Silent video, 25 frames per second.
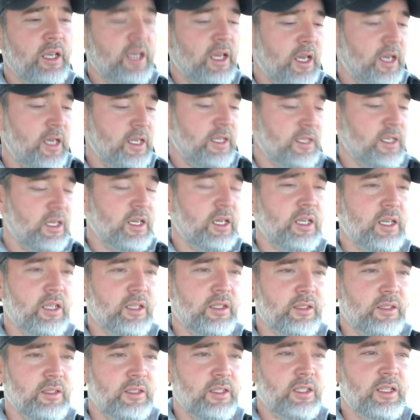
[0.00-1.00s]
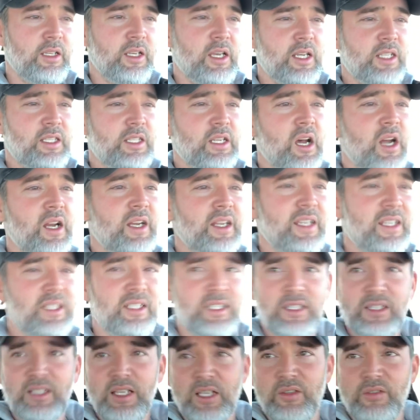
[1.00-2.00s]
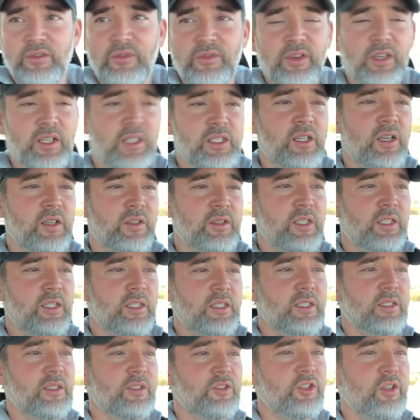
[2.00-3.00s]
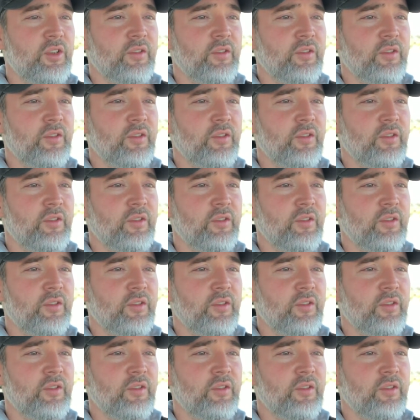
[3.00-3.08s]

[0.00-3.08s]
And it's not an easy thing to fix on these